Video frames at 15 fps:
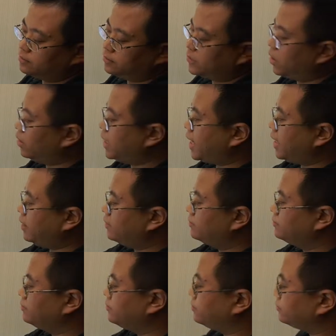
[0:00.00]
Okay.
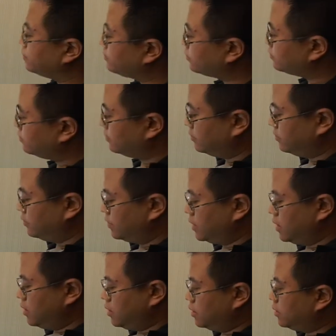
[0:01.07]

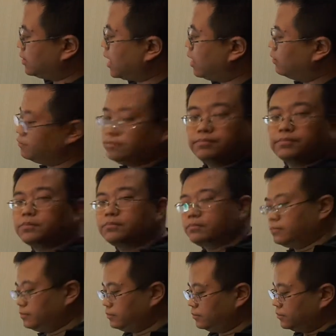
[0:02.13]
Now,
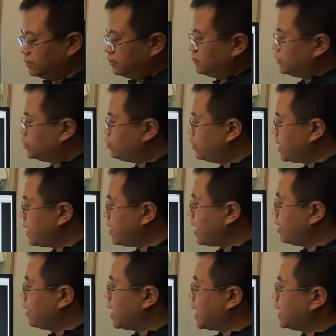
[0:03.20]
today
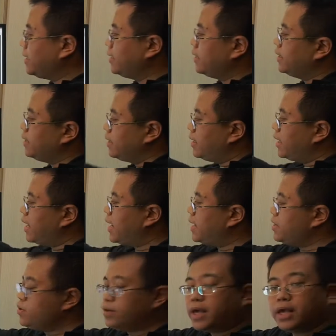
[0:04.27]
online,
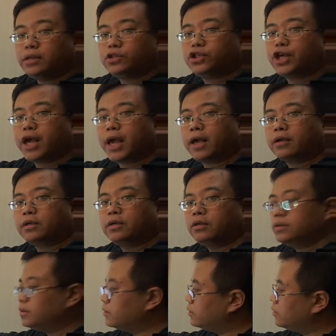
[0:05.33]
and you can check
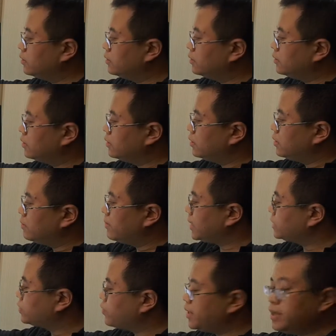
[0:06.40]
my
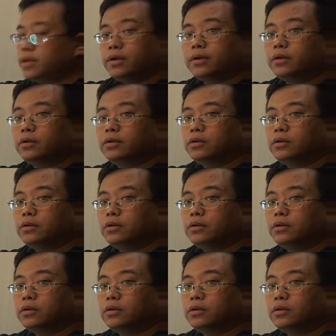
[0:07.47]
screen here.